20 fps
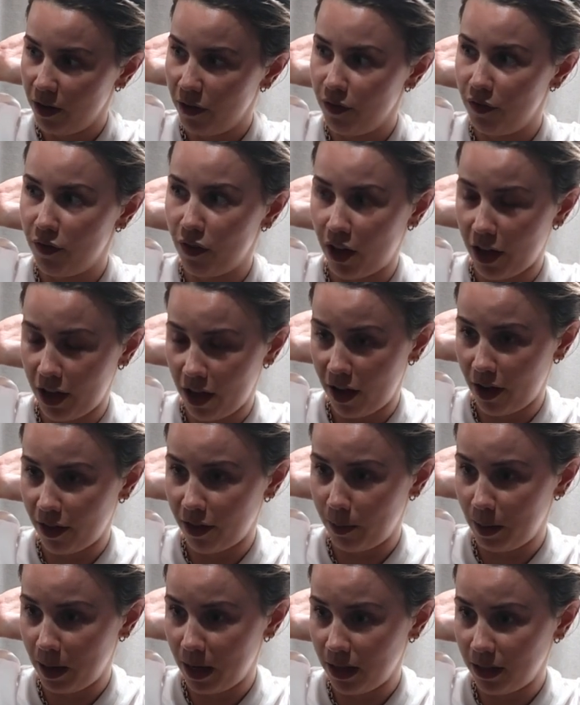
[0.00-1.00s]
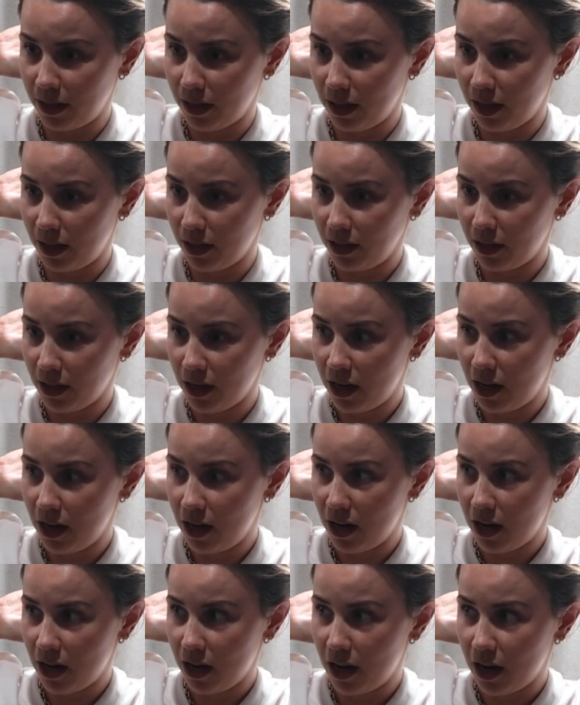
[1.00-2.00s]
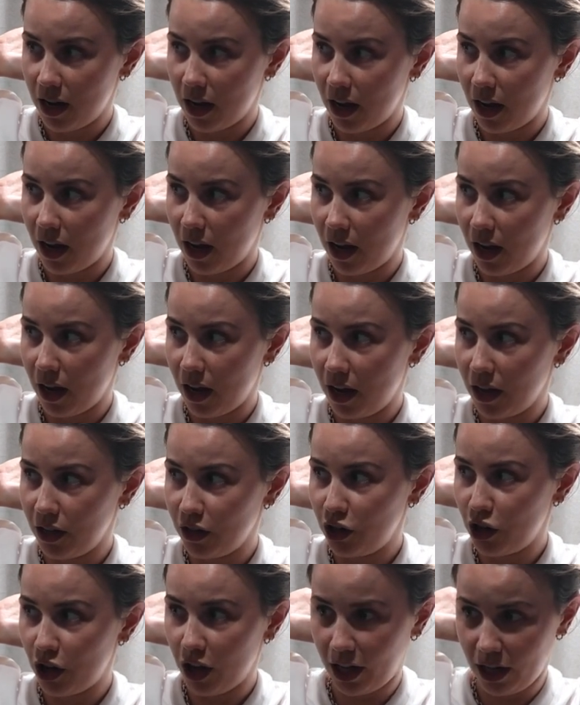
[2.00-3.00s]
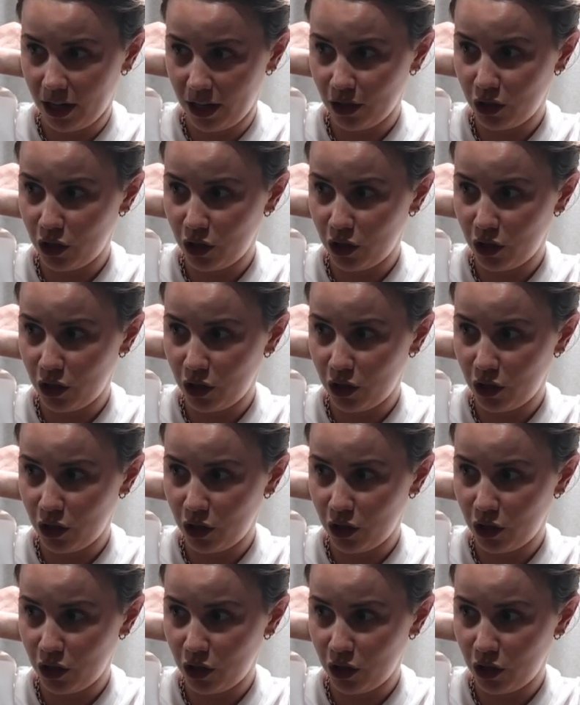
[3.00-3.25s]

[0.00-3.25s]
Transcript: via other places, check in